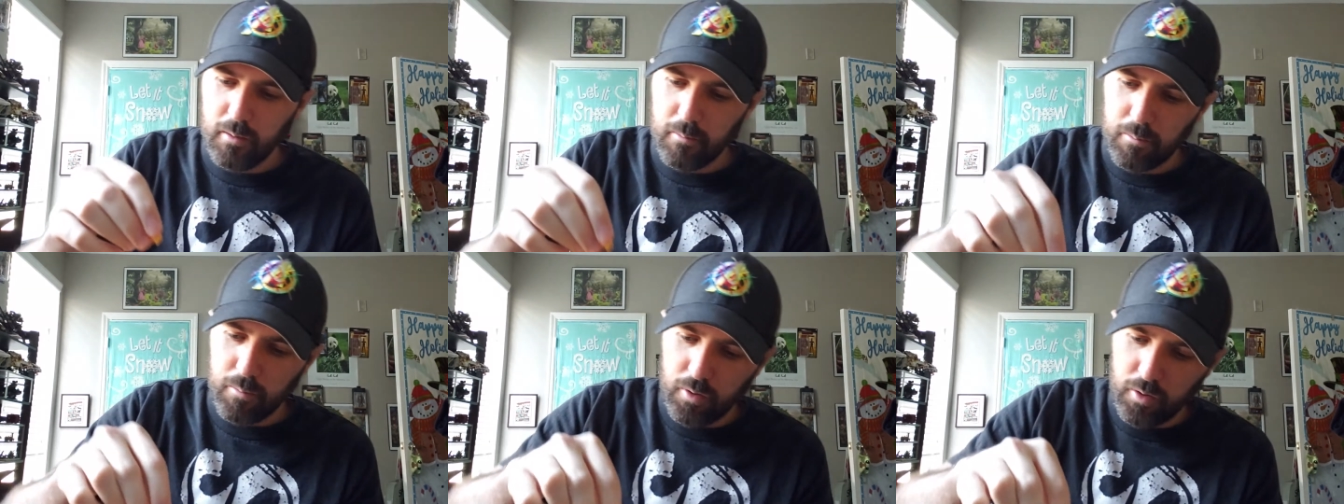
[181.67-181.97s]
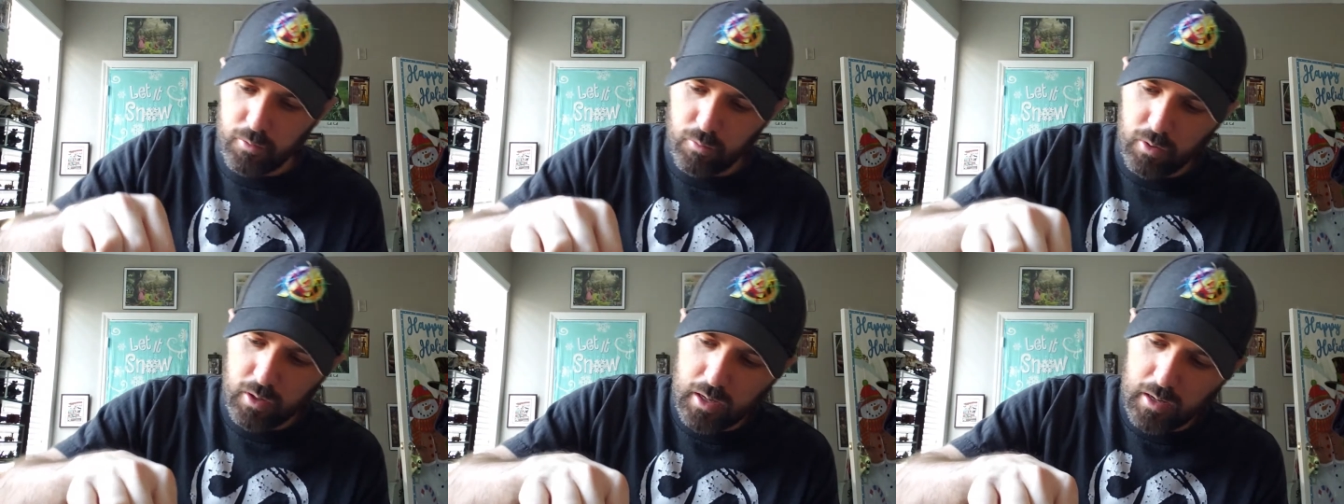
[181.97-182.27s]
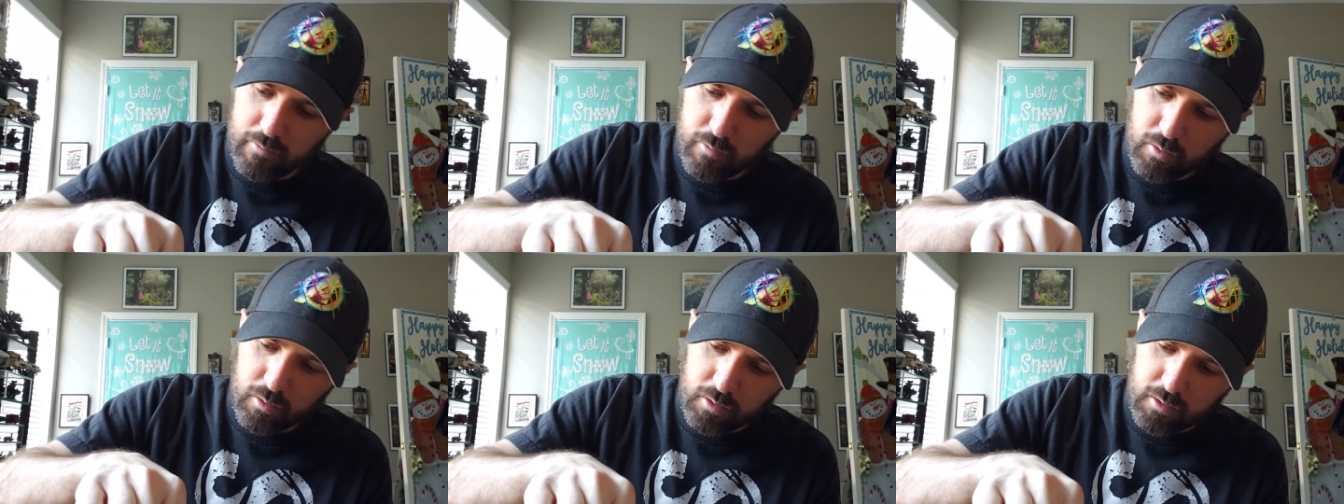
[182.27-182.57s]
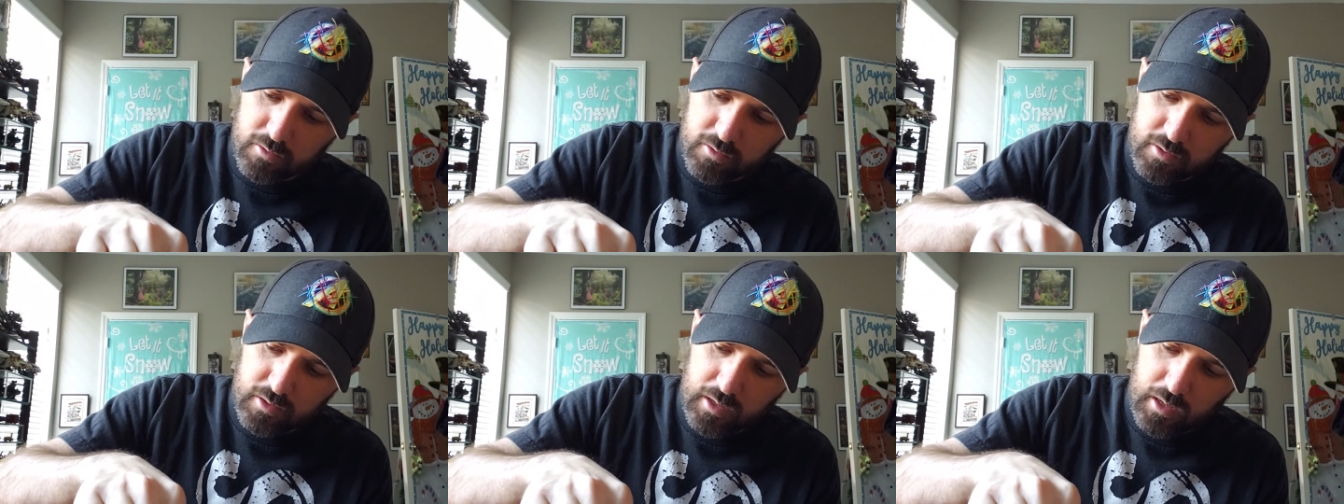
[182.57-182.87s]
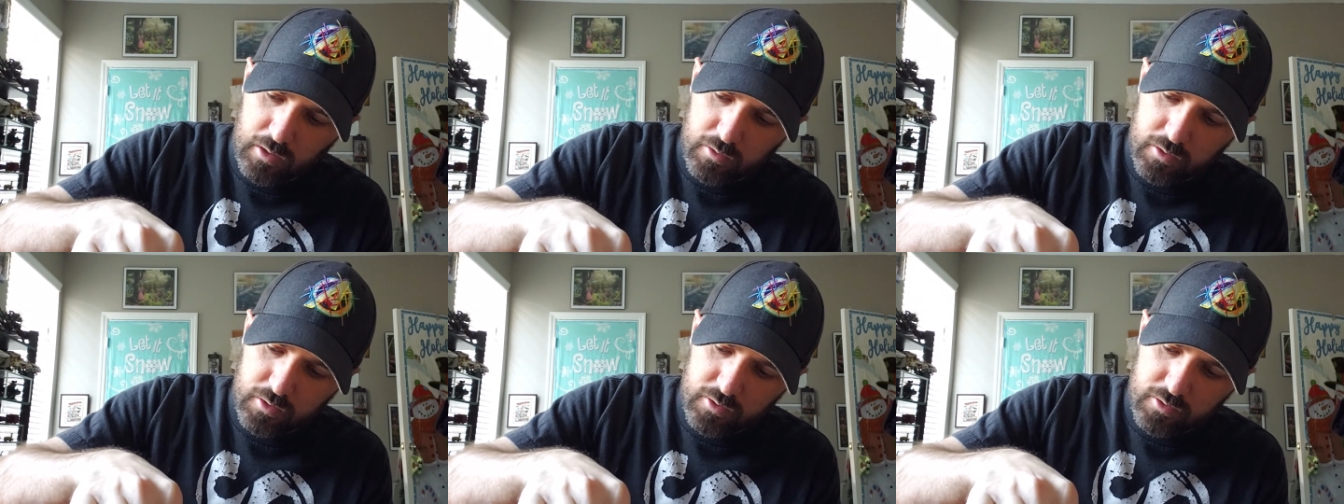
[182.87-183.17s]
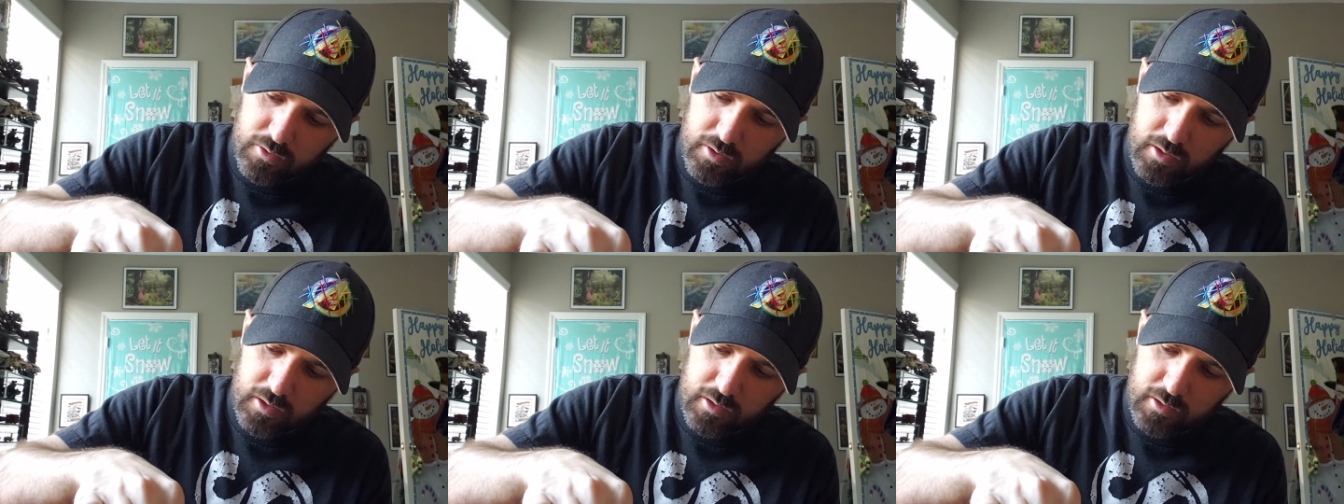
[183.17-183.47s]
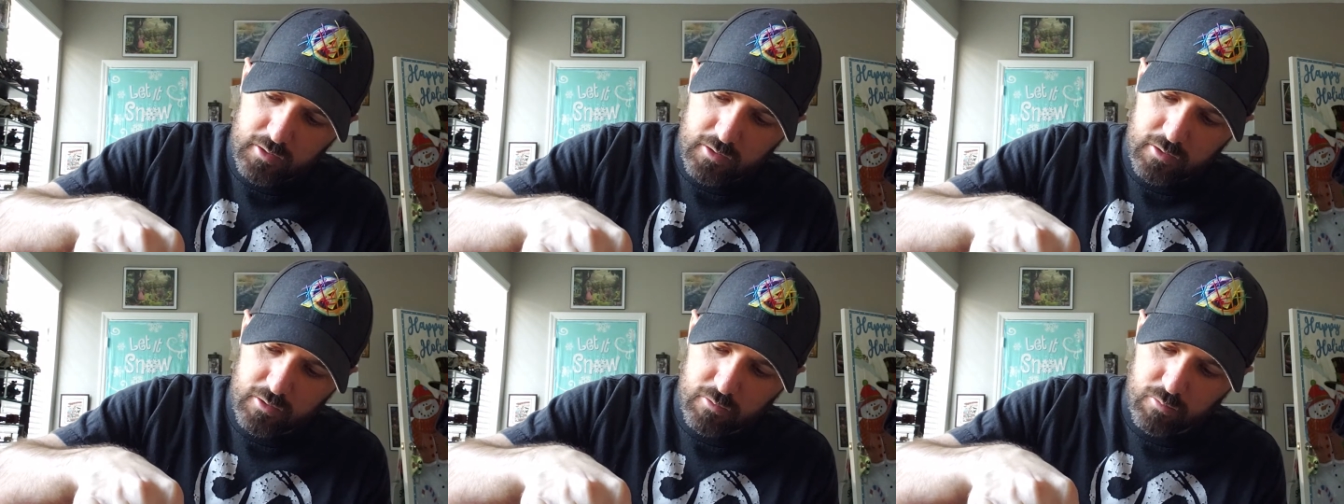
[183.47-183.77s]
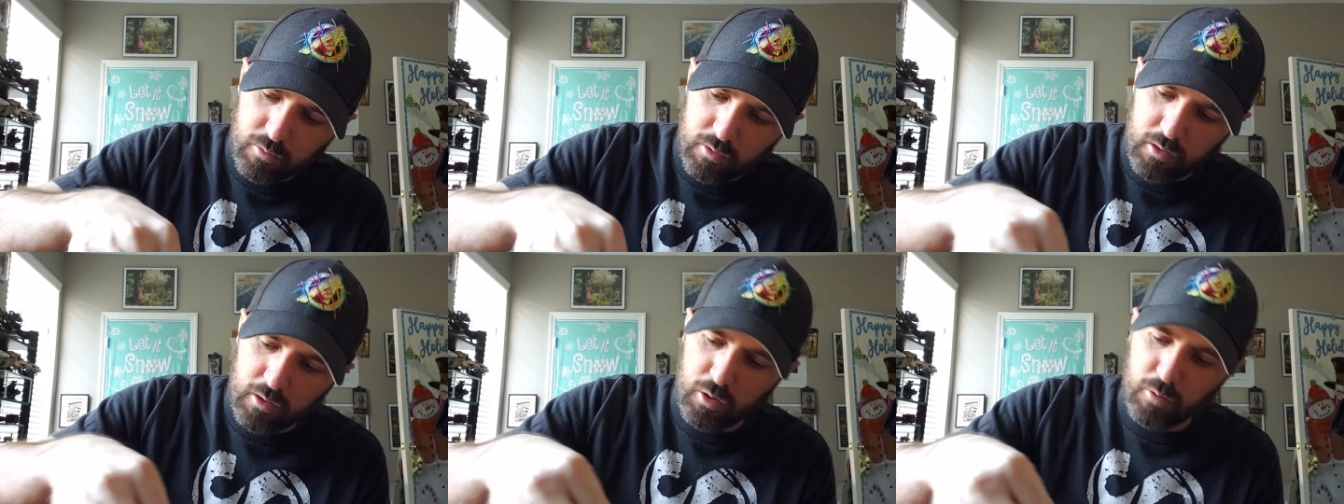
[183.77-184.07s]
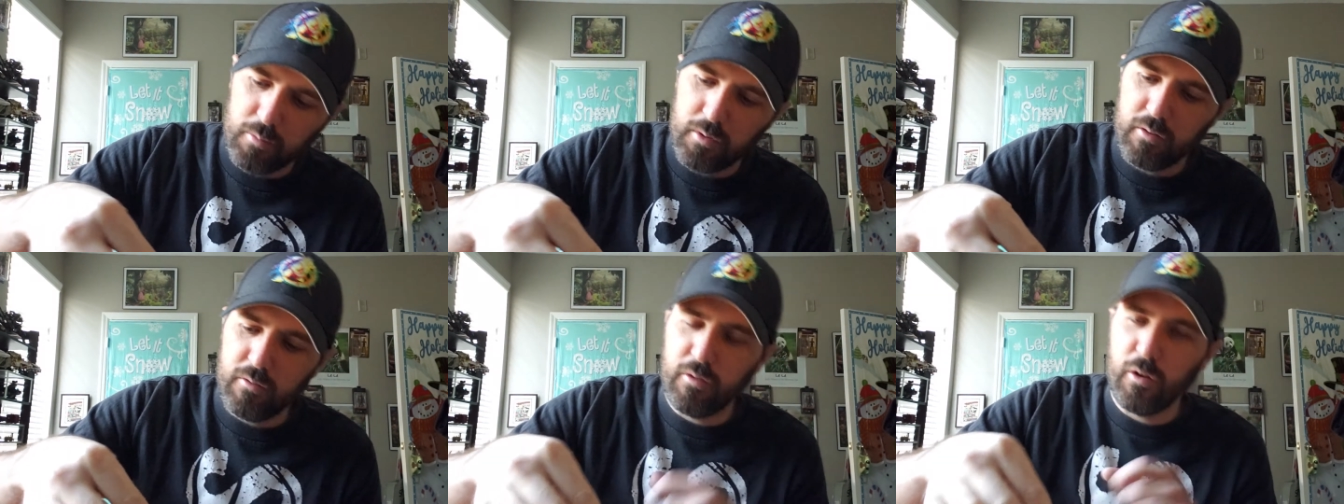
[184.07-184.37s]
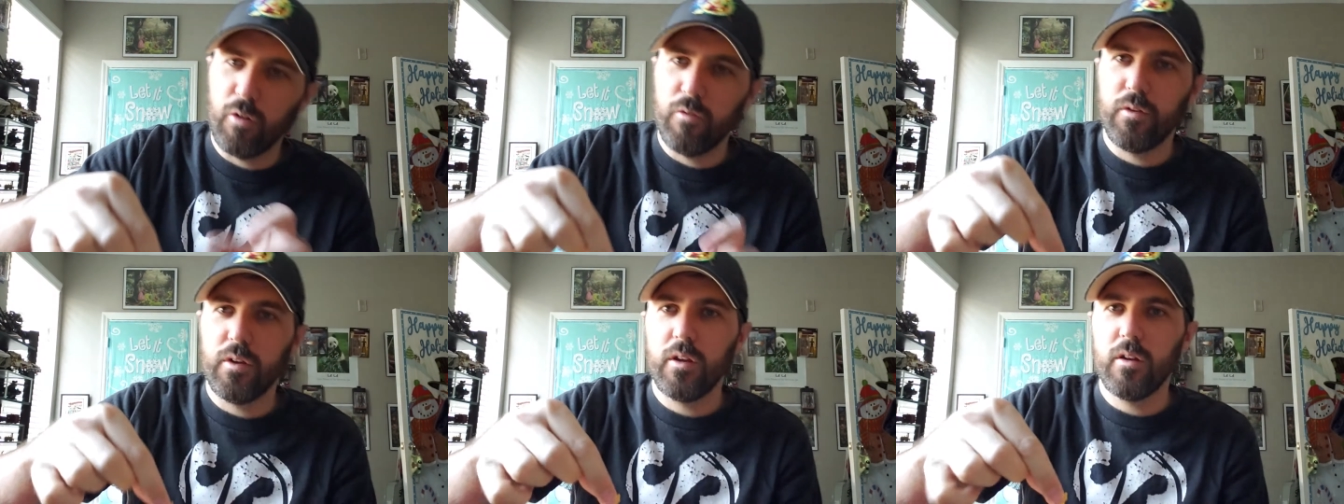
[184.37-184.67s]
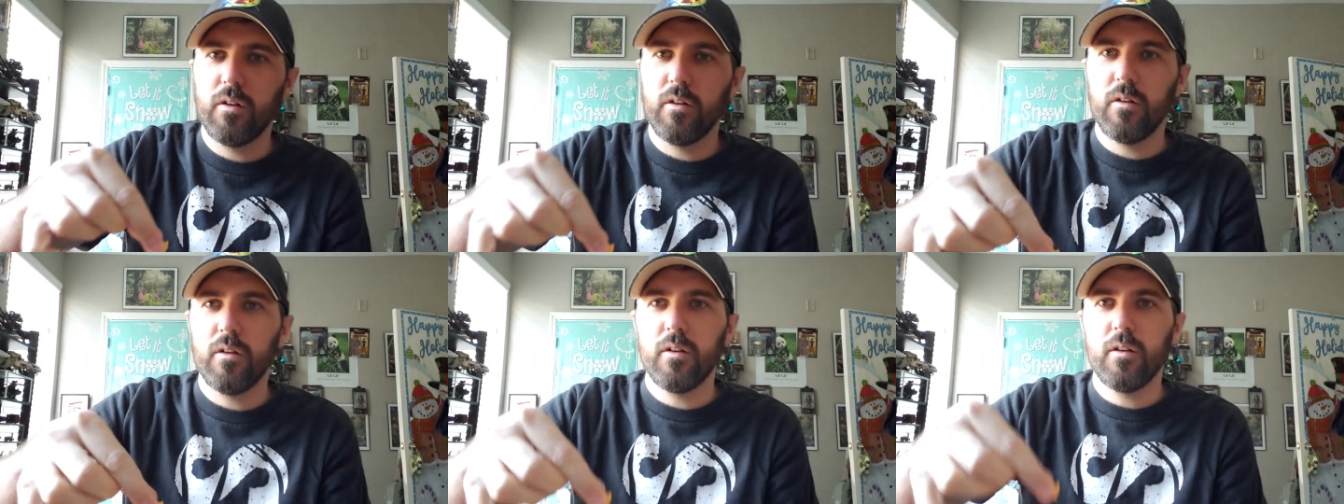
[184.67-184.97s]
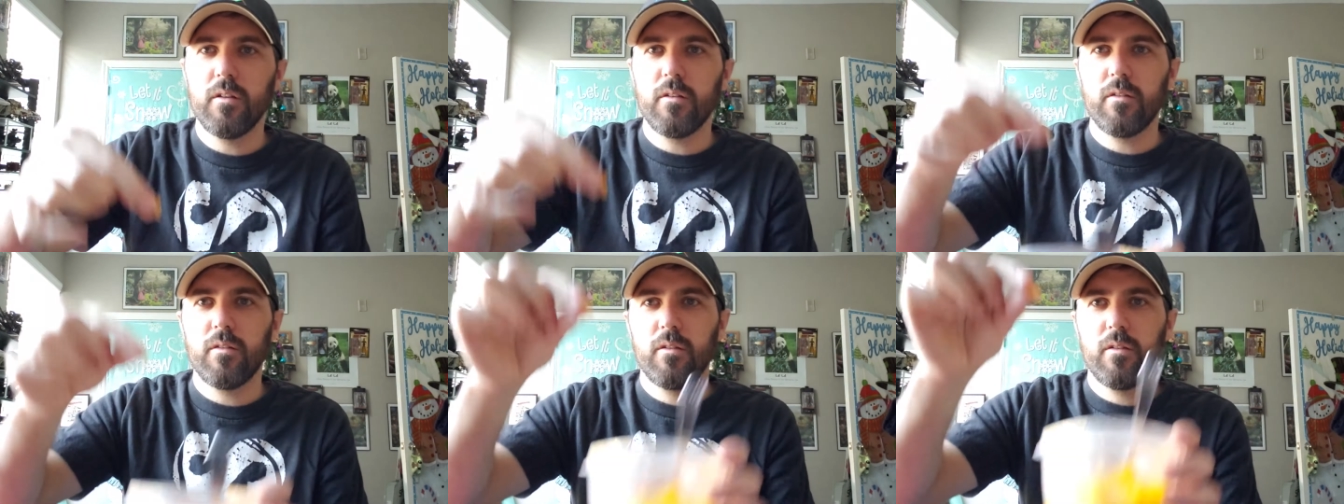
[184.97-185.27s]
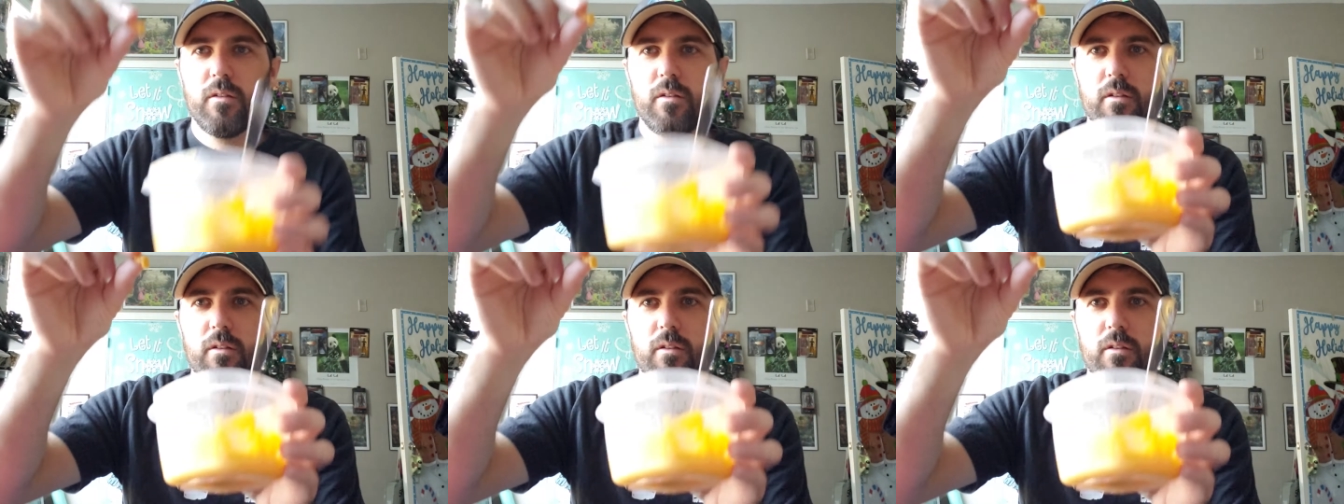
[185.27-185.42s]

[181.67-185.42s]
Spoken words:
But whatever, let's see how this tastes with a little bit of Velveeta on it.